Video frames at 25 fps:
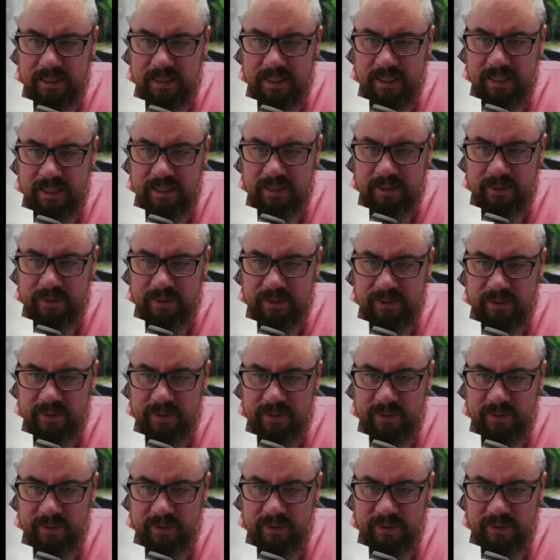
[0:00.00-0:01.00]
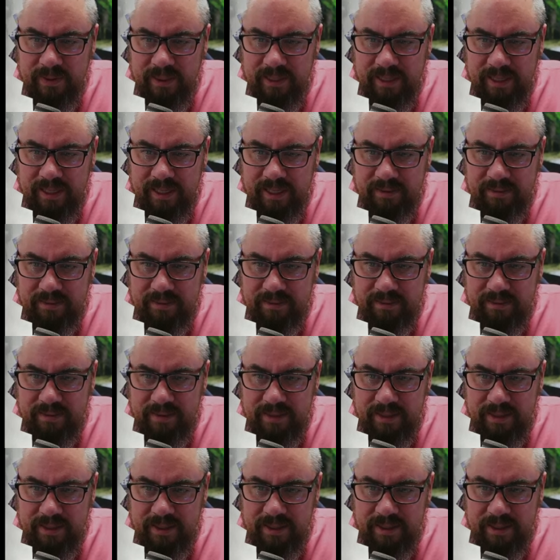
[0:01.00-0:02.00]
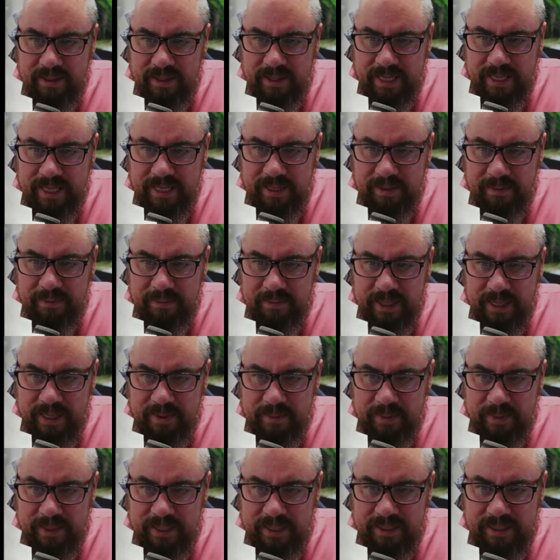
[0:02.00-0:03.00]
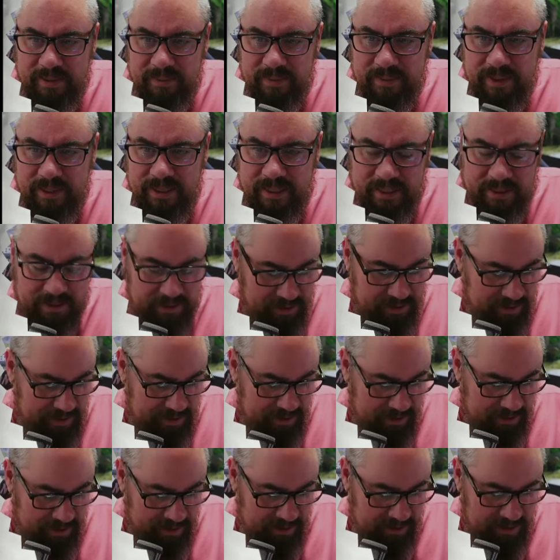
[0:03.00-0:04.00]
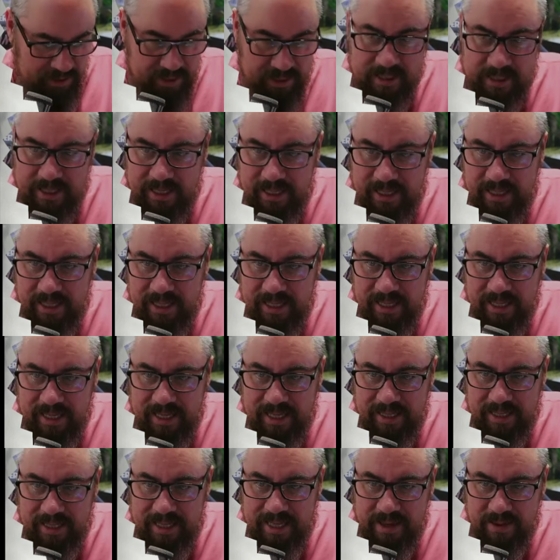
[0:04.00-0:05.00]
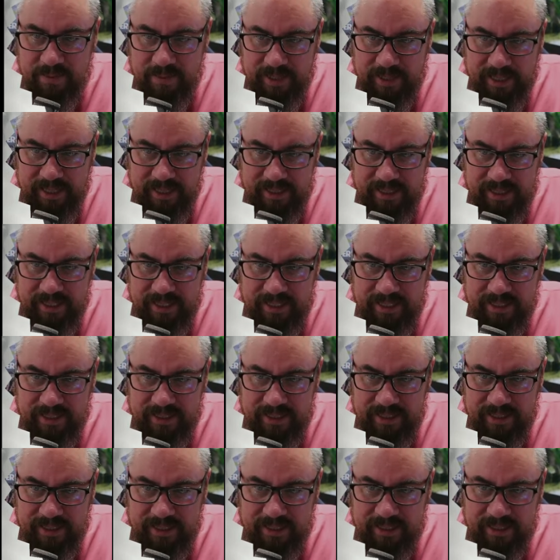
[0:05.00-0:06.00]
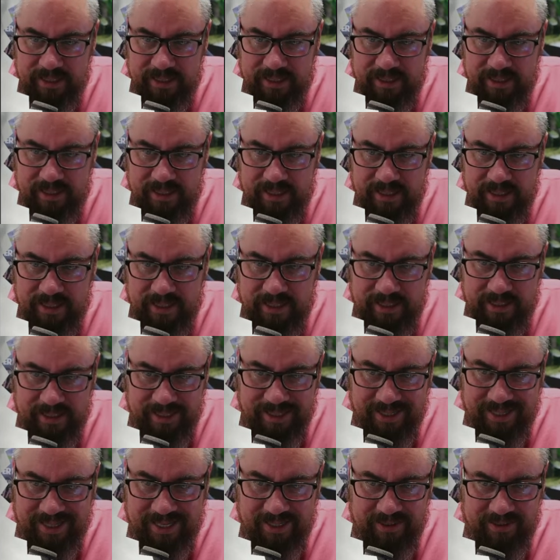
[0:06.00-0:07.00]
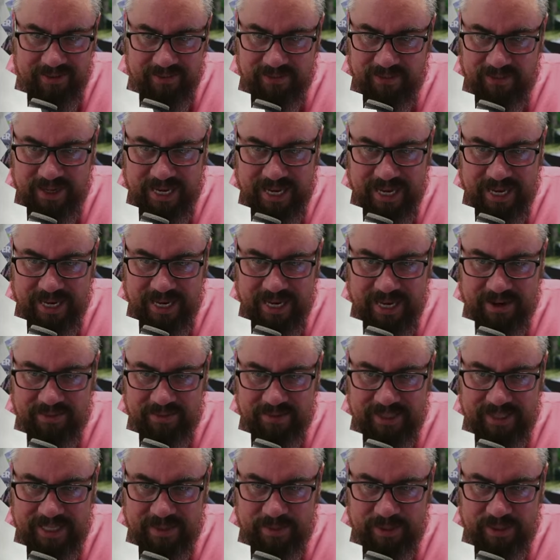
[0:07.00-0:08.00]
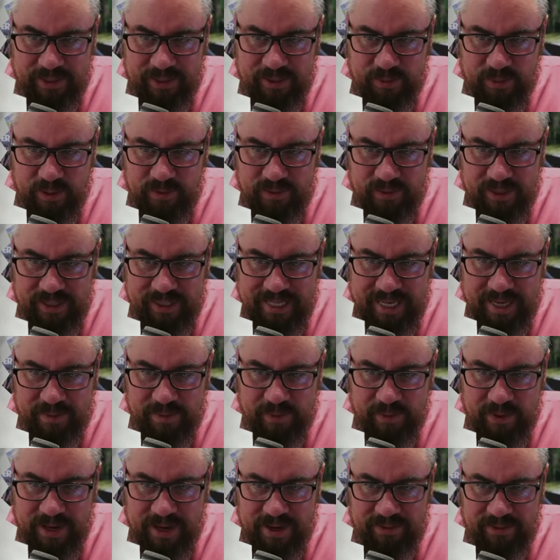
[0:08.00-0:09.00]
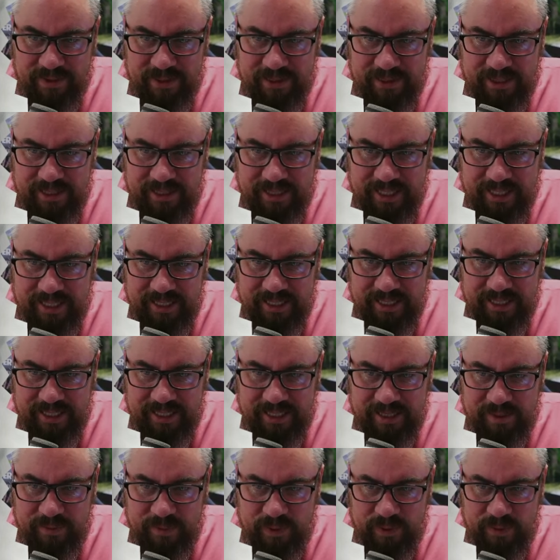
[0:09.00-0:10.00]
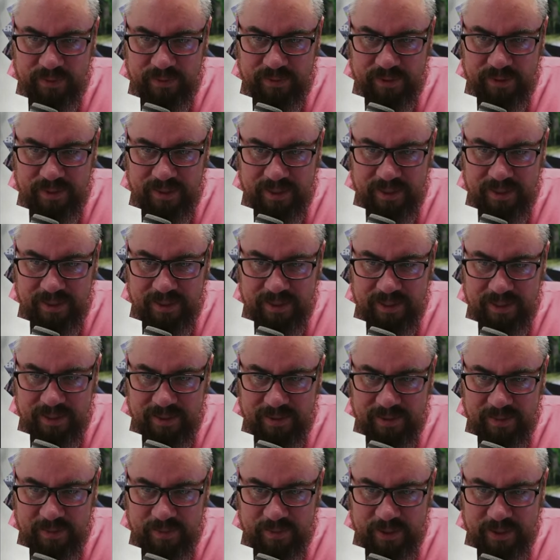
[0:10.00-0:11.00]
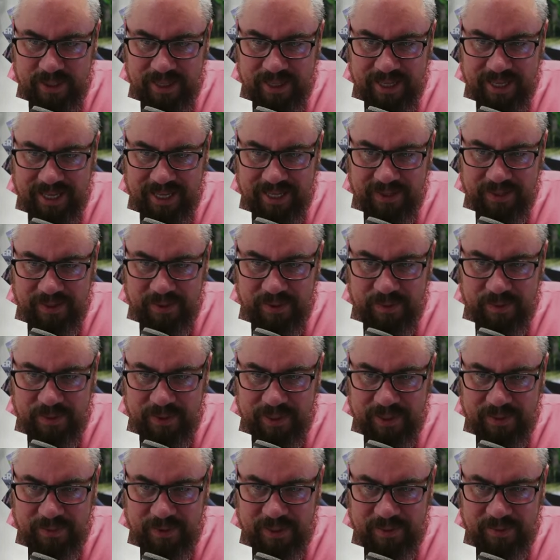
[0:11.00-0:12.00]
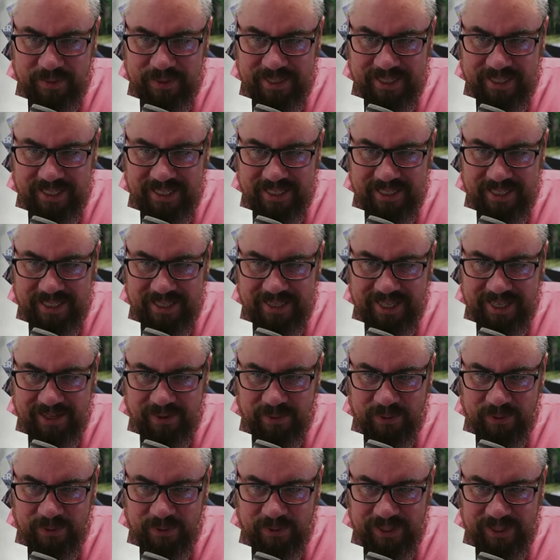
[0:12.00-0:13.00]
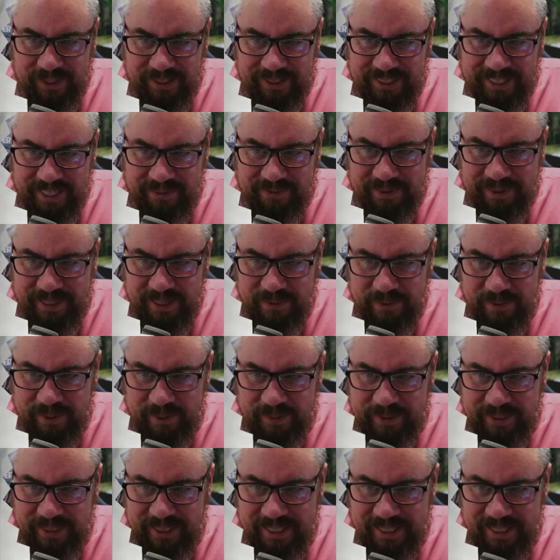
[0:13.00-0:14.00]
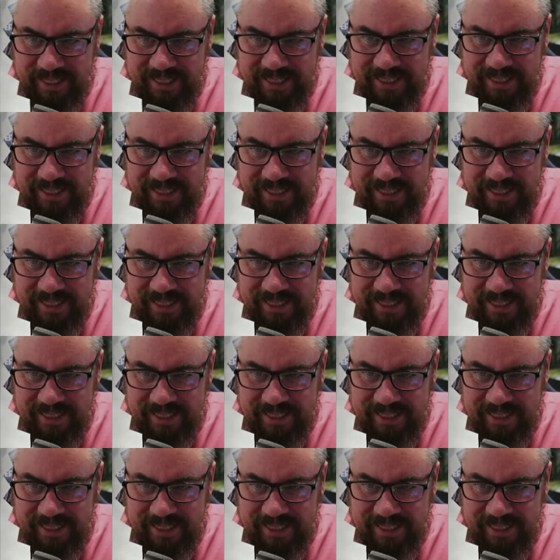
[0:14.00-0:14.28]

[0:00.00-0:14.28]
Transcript: I don't know if that might be something in that middle section. So it's very, every time I just move the table ever so slightly, it moves. But that could be a worm in there. Uh, oh, there's definitely a worm in there.